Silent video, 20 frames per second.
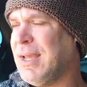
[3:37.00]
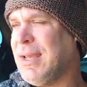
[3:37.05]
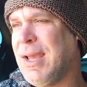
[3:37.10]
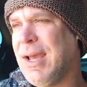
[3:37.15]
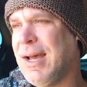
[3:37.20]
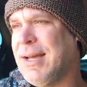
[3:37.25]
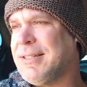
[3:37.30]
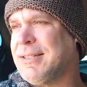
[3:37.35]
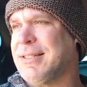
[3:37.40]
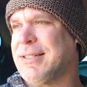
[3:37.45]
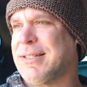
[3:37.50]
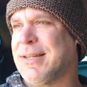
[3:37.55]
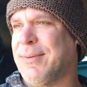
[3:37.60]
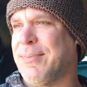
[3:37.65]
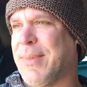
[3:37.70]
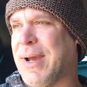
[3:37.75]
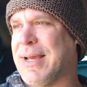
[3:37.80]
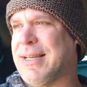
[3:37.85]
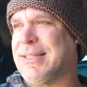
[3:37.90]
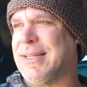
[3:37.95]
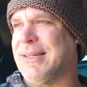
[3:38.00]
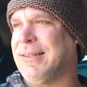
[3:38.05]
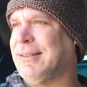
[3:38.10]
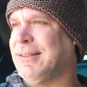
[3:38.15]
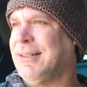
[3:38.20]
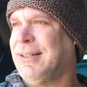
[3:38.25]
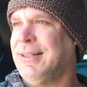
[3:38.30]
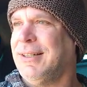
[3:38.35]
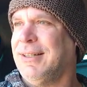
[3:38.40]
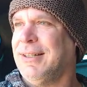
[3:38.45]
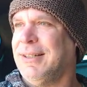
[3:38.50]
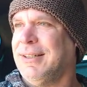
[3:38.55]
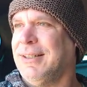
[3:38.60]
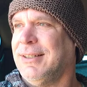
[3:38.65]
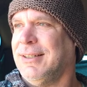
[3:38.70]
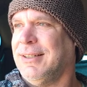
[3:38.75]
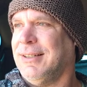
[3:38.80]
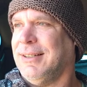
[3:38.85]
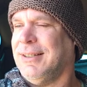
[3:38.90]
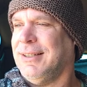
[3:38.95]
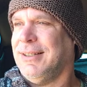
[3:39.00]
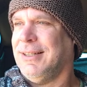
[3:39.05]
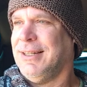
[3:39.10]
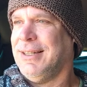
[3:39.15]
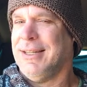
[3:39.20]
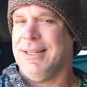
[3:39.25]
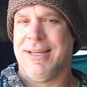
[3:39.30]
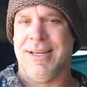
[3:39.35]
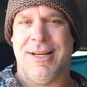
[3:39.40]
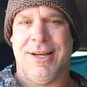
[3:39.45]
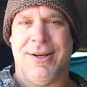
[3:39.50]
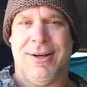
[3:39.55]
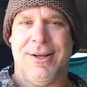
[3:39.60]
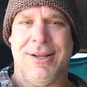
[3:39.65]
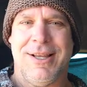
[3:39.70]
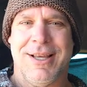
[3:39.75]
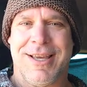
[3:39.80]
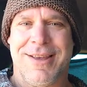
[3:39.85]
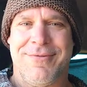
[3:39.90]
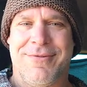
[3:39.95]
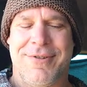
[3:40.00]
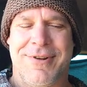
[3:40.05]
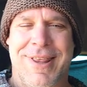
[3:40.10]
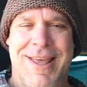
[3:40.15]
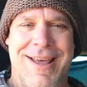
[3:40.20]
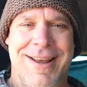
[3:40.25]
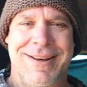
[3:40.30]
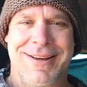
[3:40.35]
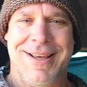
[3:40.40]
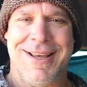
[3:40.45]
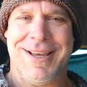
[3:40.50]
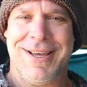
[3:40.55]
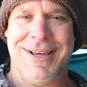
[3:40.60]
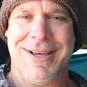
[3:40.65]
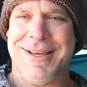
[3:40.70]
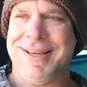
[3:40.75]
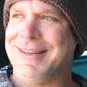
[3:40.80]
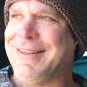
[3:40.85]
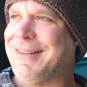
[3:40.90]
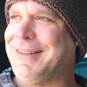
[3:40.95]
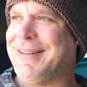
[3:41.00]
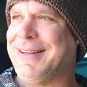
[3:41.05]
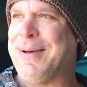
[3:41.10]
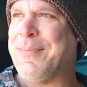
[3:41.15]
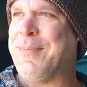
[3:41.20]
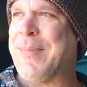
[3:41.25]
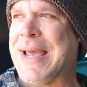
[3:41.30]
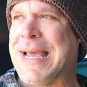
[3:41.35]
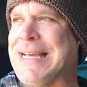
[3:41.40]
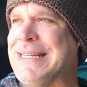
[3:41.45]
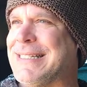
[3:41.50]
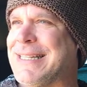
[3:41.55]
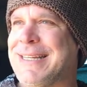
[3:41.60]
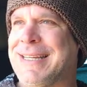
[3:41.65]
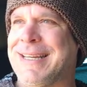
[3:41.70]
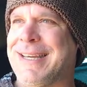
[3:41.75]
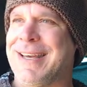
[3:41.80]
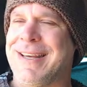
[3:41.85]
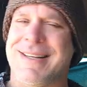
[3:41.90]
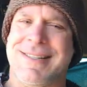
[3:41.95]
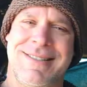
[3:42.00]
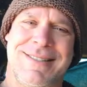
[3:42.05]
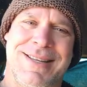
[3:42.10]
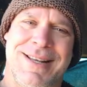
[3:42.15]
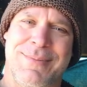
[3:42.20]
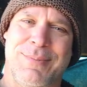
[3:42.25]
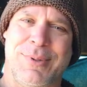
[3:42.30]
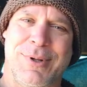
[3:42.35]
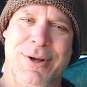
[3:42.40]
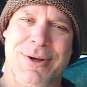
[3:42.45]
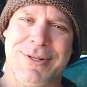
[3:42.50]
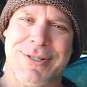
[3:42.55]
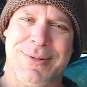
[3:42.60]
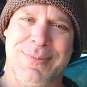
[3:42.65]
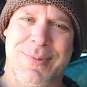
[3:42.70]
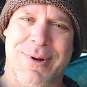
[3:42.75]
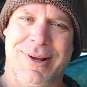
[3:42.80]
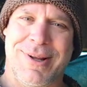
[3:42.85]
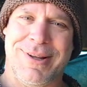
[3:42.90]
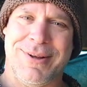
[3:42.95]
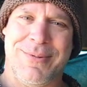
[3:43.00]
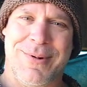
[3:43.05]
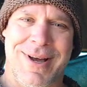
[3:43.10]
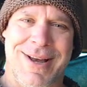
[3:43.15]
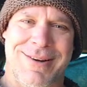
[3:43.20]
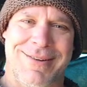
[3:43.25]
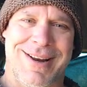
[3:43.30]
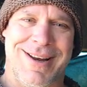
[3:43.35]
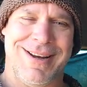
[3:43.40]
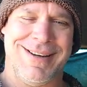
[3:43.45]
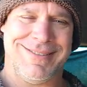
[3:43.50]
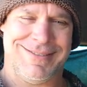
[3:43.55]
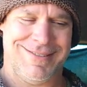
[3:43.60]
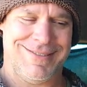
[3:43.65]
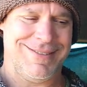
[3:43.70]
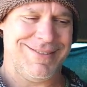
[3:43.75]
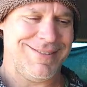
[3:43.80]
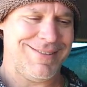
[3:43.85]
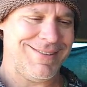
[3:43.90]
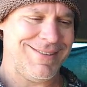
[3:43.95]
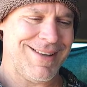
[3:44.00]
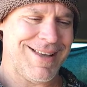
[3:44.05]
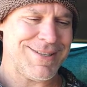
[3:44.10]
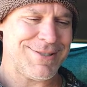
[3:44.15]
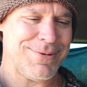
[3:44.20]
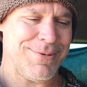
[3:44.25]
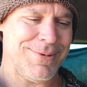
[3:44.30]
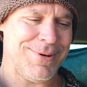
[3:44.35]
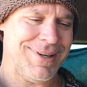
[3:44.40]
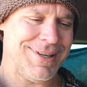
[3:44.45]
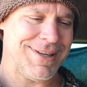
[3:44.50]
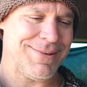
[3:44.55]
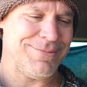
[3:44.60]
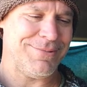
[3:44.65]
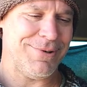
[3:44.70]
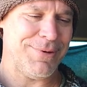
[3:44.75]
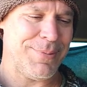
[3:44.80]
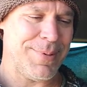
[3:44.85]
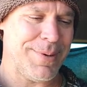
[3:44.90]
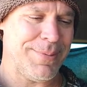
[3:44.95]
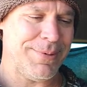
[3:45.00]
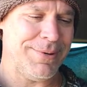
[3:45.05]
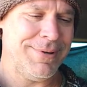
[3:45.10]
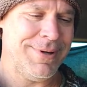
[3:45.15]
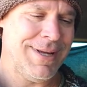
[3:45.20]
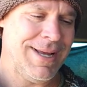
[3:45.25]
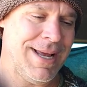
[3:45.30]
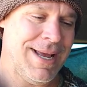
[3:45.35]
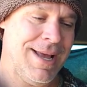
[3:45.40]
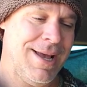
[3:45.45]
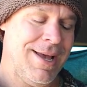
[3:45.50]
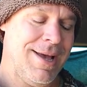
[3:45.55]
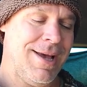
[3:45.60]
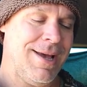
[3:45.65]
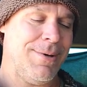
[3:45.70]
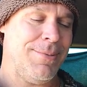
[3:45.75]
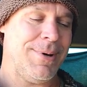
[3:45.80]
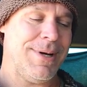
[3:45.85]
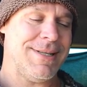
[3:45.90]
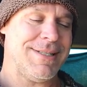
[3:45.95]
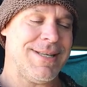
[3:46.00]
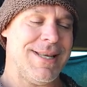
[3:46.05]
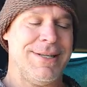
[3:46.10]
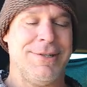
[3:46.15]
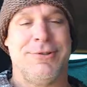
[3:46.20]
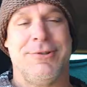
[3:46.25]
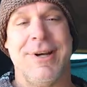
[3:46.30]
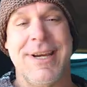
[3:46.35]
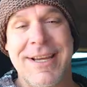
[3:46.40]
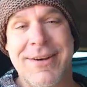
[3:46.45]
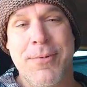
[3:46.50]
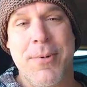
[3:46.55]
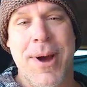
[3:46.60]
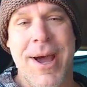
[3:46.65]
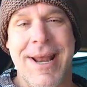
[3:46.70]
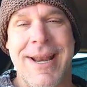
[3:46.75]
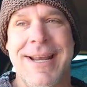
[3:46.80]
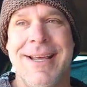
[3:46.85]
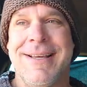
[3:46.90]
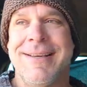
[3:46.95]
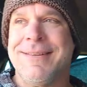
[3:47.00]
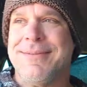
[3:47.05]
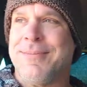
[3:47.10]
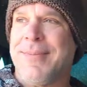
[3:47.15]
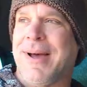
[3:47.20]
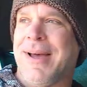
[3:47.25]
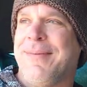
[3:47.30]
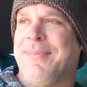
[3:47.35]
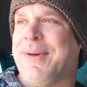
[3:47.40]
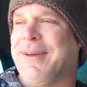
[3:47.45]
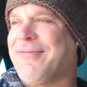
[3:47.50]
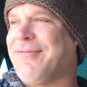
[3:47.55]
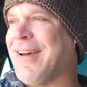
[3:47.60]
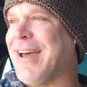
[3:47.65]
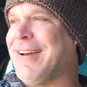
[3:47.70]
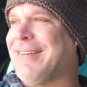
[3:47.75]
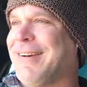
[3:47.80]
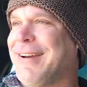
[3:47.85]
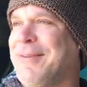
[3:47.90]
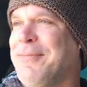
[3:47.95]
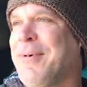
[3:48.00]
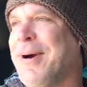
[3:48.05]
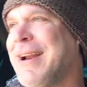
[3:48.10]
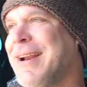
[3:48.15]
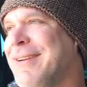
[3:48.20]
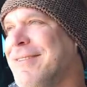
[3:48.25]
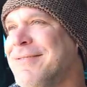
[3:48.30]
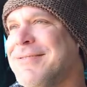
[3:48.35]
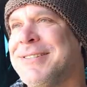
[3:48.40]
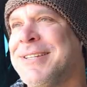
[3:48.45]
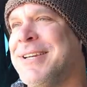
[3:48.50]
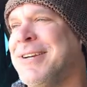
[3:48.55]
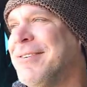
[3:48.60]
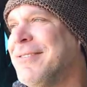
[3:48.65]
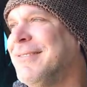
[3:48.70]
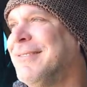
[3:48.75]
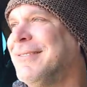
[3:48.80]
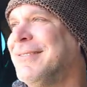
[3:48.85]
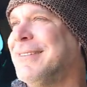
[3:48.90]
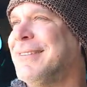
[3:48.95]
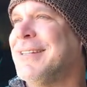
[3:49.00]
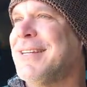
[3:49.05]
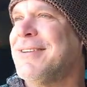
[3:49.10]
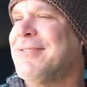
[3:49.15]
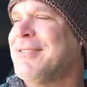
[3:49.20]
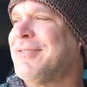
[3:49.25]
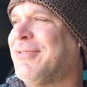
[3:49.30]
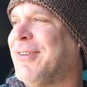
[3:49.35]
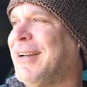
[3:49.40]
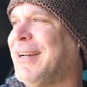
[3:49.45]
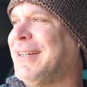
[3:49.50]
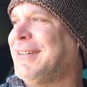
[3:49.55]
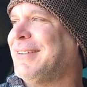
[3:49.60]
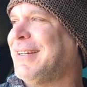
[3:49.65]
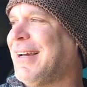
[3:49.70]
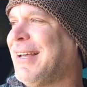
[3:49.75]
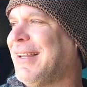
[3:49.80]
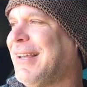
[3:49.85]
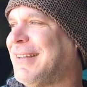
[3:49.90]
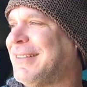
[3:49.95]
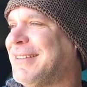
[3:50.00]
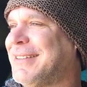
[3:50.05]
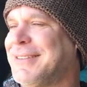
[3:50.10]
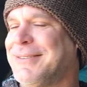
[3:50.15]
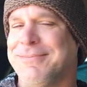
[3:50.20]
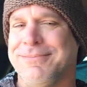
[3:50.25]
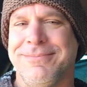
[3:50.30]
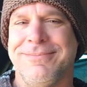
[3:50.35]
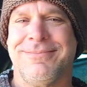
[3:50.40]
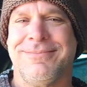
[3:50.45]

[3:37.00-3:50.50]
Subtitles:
Yeah, it's just an amazing, you know, looking for that amazing kiss that blows them all away, right? That's what we're looking for, people. Anyways, in Greek Wedding, my big fat Greek wedding, it was cute. It was funny. I liked it.